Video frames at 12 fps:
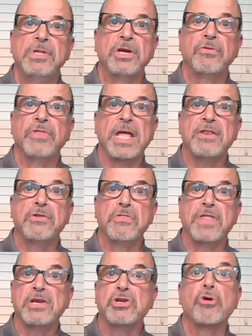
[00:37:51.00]

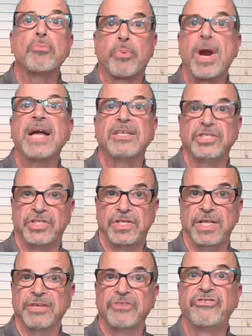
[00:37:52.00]
that don't
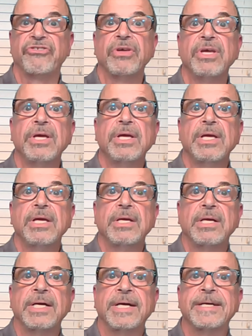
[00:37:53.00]
practice this
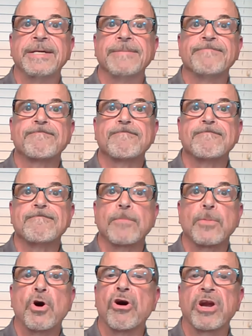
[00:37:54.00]
on
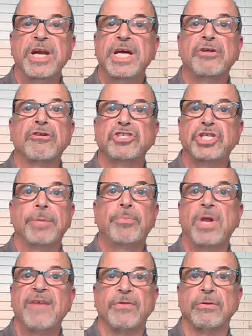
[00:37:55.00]
an
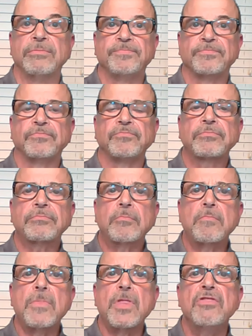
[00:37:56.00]
eldership level.
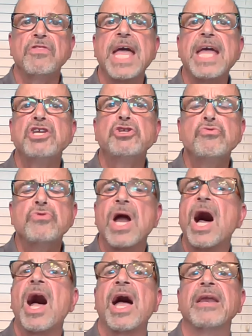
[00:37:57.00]
They do
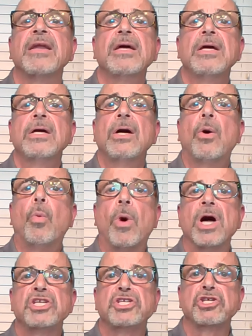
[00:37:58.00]
not
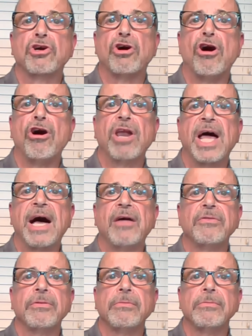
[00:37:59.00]
want to call
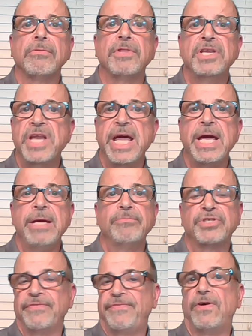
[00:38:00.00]
out the
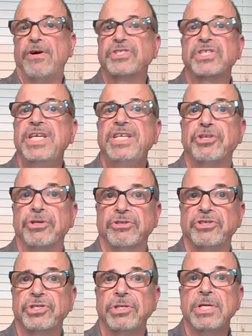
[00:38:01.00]
names of false
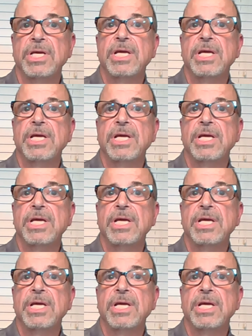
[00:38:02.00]
teachers.